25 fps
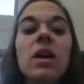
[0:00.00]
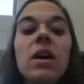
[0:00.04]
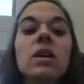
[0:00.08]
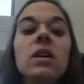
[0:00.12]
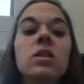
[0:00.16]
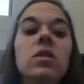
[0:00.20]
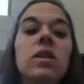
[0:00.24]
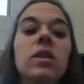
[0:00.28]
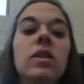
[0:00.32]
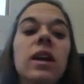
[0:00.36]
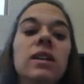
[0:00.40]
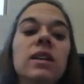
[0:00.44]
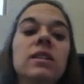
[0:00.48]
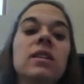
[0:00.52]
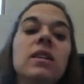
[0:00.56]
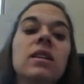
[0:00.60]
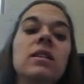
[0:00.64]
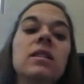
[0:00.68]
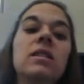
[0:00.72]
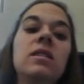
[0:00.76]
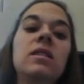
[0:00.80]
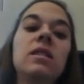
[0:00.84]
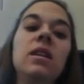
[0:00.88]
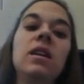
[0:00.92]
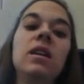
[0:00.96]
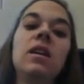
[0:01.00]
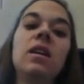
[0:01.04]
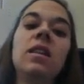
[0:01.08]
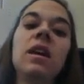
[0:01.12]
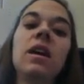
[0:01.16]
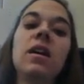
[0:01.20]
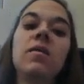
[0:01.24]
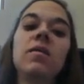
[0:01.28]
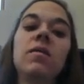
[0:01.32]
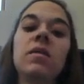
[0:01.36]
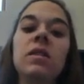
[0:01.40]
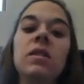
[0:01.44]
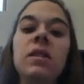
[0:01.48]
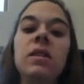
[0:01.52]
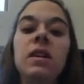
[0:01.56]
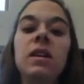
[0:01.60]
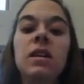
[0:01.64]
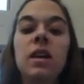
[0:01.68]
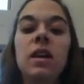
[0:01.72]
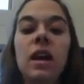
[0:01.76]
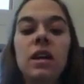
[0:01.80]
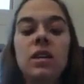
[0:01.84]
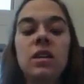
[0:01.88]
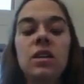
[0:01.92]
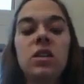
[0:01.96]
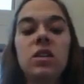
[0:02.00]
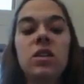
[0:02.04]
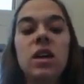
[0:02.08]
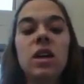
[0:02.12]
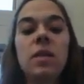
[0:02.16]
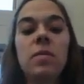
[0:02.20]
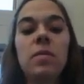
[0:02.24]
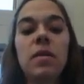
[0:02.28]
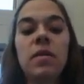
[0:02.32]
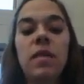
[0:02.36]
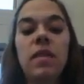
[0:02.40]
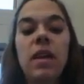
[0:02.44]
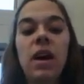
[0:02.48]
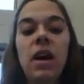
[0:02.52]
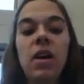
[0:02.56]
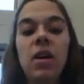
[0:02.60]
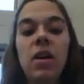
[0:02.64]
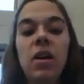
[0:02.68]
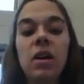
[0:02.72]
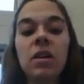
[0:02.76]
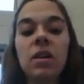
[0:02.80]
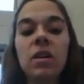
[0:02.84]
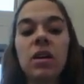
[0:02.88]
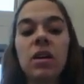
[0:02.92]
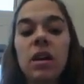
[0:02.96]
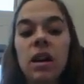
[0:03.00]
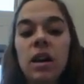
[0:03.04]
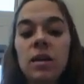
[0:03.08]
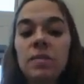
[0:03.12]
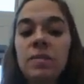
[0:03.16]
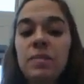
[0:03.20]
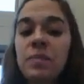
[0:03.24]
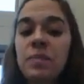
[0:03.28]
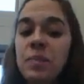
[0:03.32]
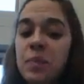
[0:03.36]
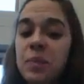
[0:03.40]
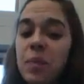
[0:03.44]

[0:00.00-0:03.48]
So you guys can see that really nice shape of that arc again,